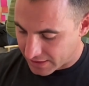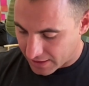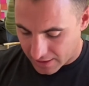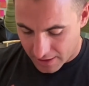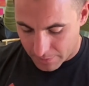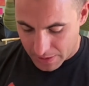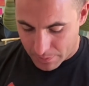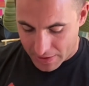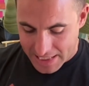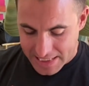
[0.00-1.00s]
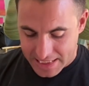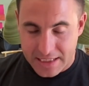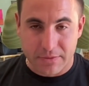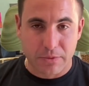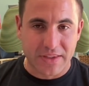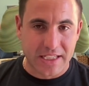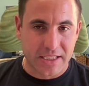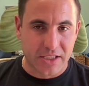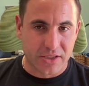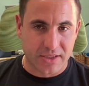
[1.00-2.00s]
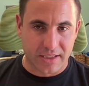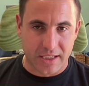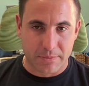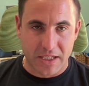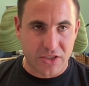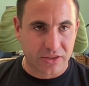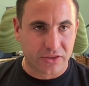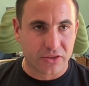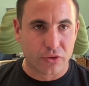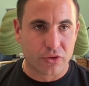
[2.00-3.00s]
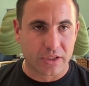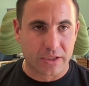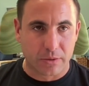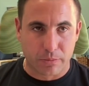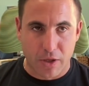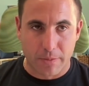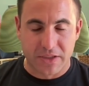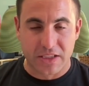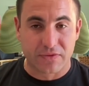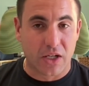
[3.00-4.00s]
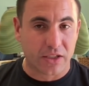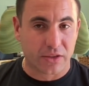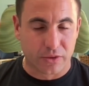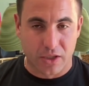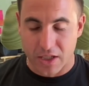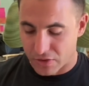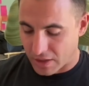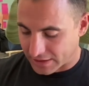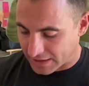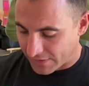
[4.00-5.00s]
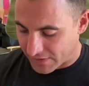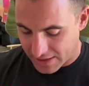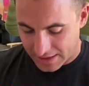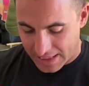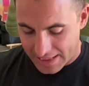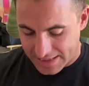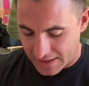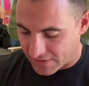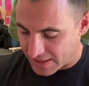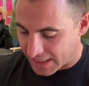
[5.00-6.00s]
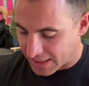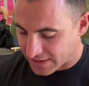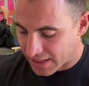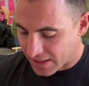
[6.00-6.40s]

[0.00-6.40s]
Uh, the pending with conditions, like I mentioned, this is usually properties that have gone under contract the last seven days.